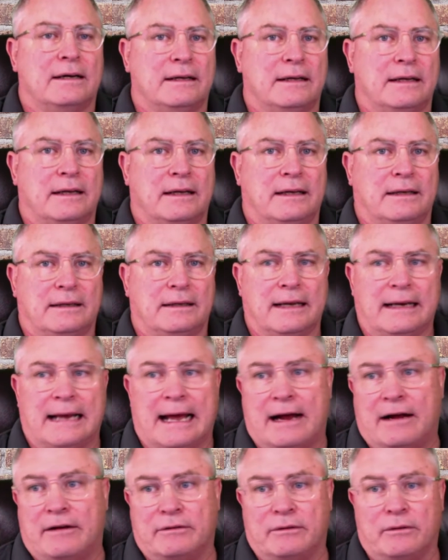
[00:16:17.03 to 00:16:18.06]
and get
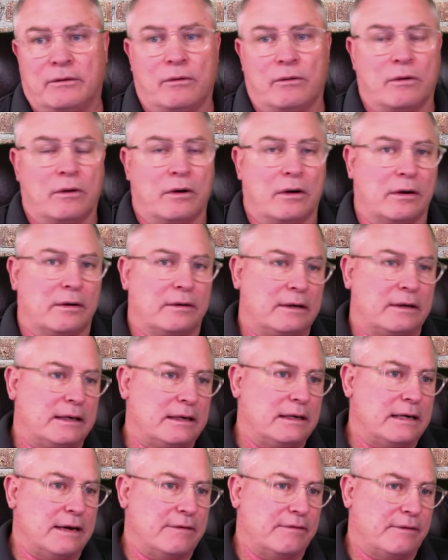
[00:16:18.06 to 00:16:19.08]
out. Or
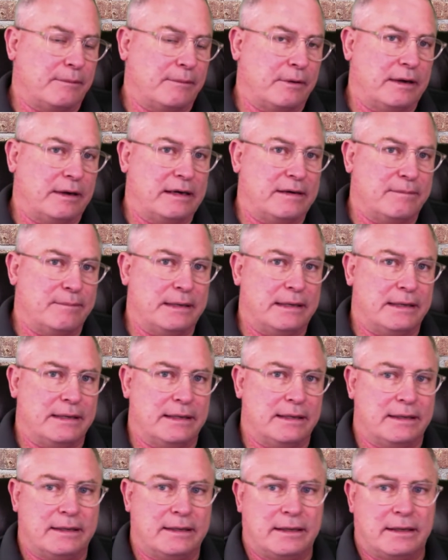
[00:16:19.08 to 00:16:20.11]
if I'm going to
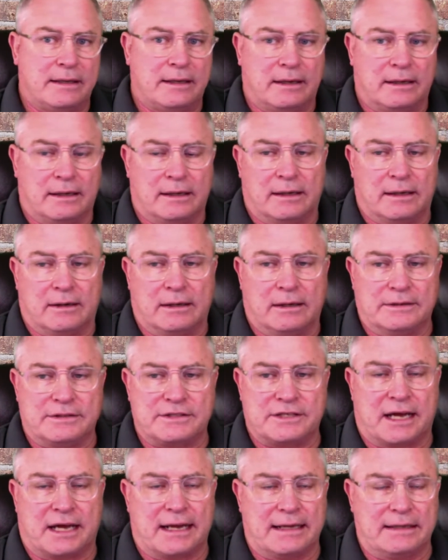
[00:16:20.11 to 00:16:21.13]
be on
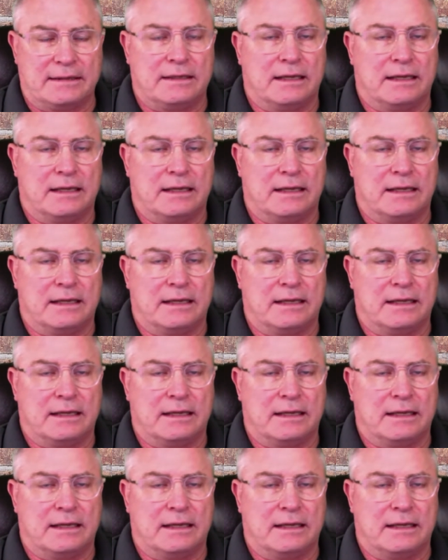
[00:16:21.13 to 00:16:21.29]
site,